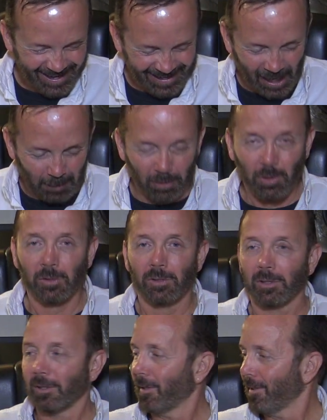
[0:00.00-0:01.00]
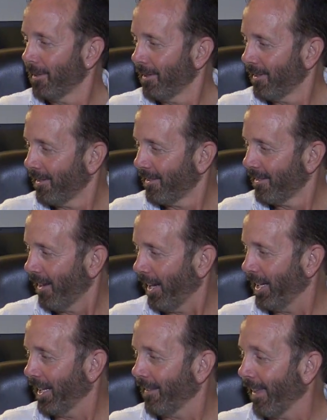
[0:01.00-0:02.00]
yeah, Hope but there's. You had fun. I
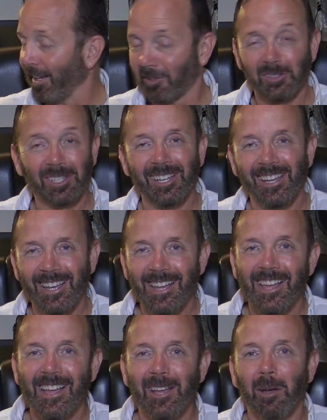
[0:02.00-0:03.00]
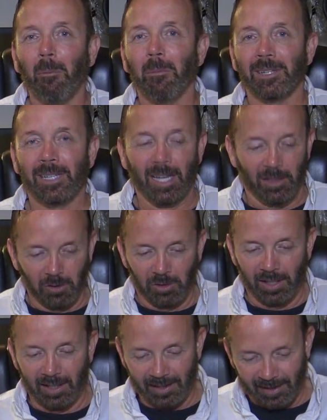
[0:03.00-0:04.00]
did, thanks yeah, there's
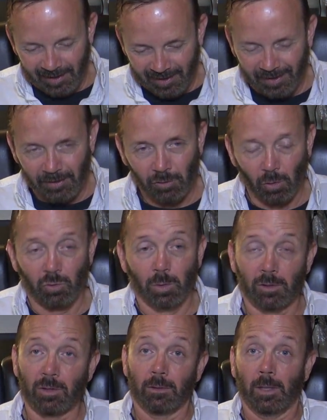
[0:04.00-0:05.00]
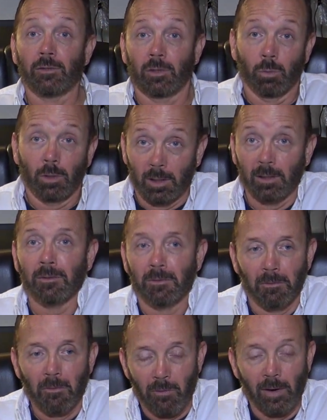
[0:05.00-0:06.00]
a, so it's, it's a, that's a really
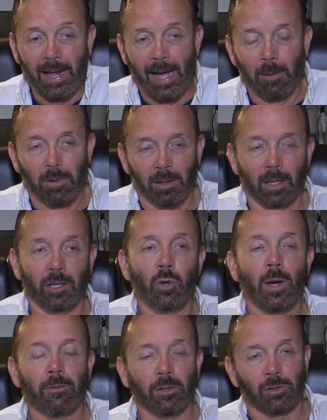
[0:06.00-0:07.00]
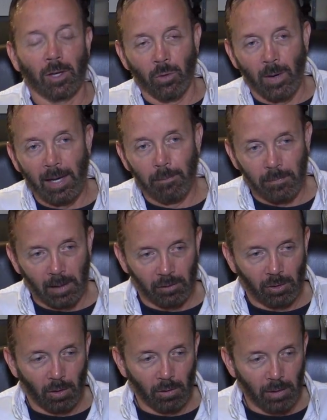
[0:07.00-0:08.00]
fun app. And I do have this other app that's
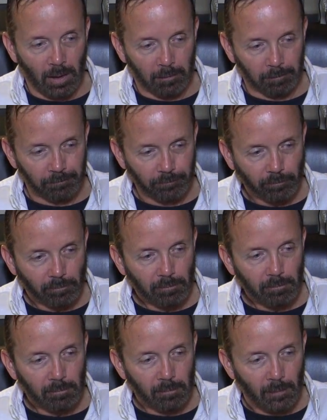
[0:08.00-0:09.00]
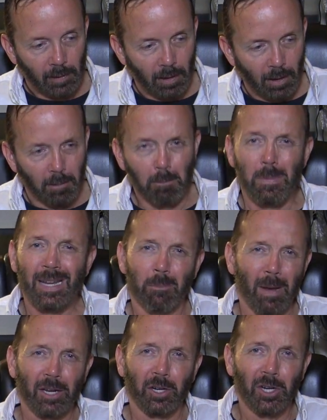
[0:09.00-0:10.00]
called um, Be a
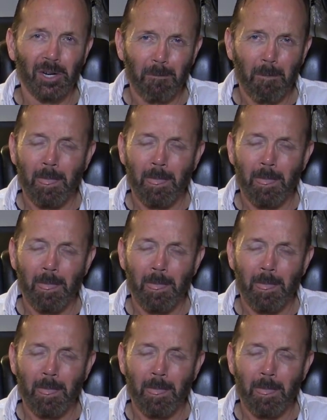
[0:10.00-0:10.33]
Maker.